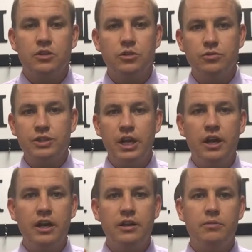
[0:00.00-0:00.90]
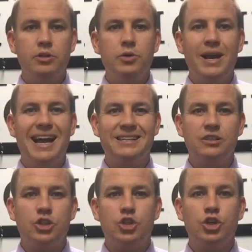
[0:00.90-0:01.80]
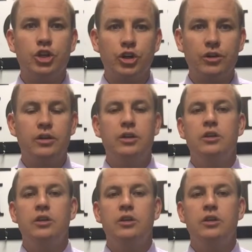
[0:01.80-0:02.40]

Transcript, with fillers: So dairy, number two, S, sugar.